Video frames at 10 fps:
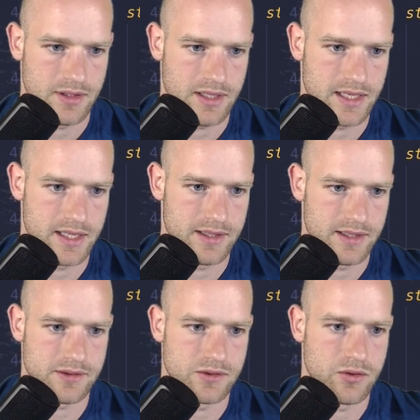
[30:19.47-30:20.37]
and
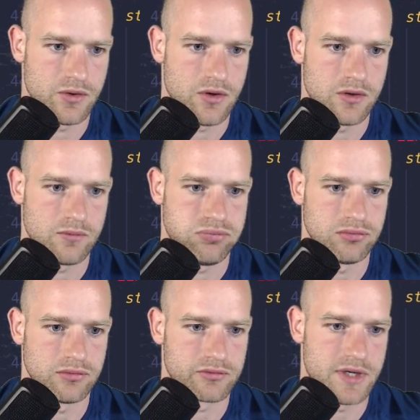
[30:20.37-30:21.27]
the
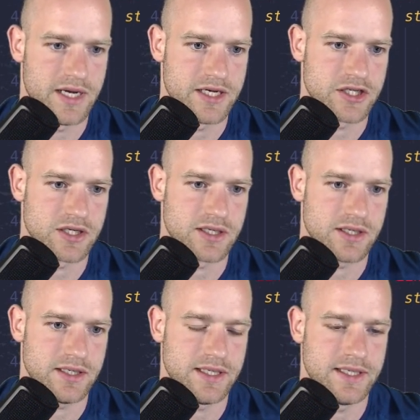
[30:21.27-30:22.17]
output range
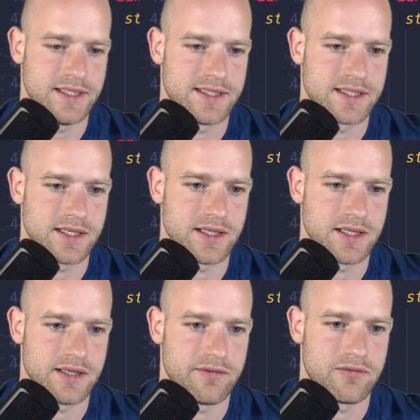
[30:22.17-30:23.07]
is
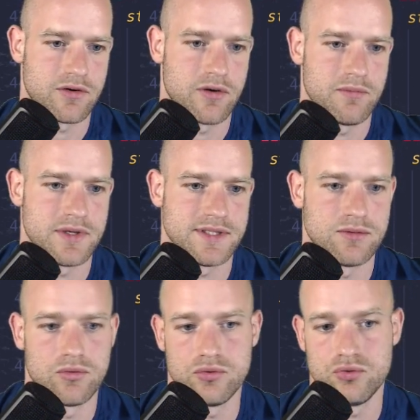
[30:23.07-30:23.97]
from
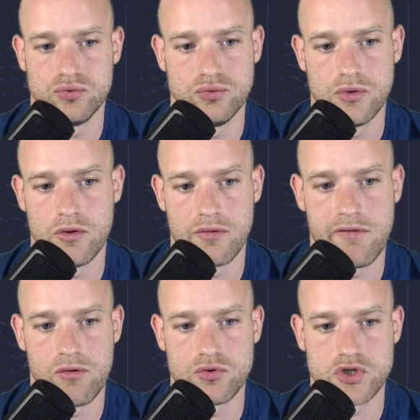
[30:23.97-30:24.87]
0 to a
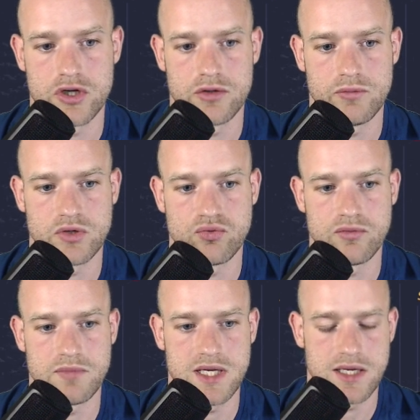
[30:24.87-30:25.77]
revolution, which
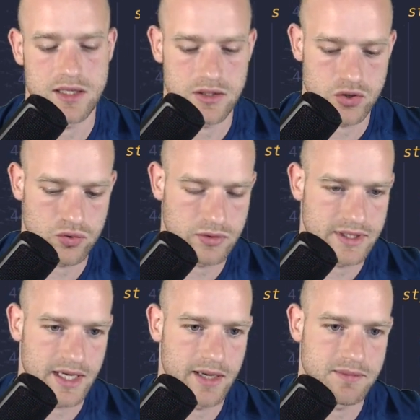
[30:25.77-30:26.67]
would be 2
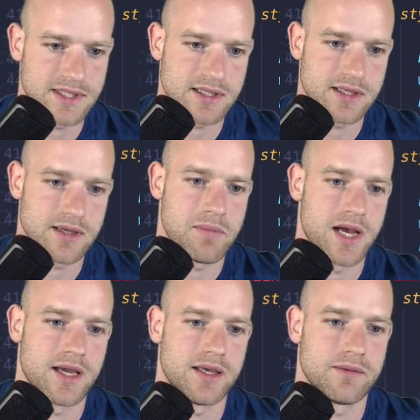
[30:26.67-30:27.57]
times
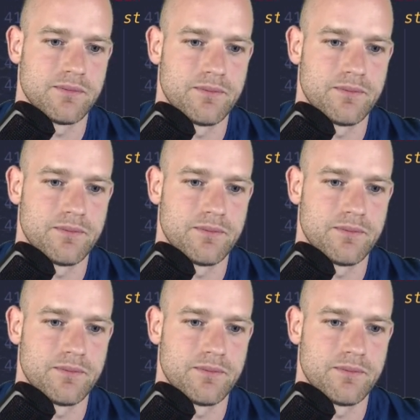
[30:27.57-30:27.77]
pi.